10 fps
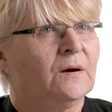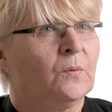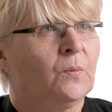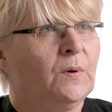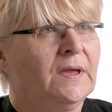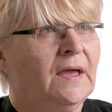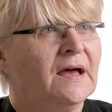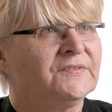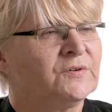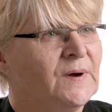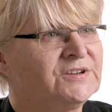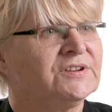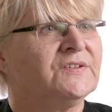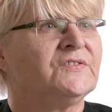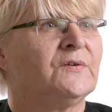we ask
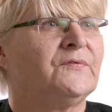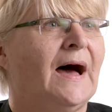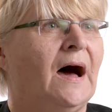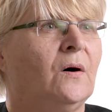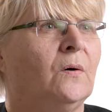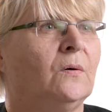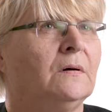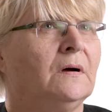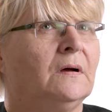questions of how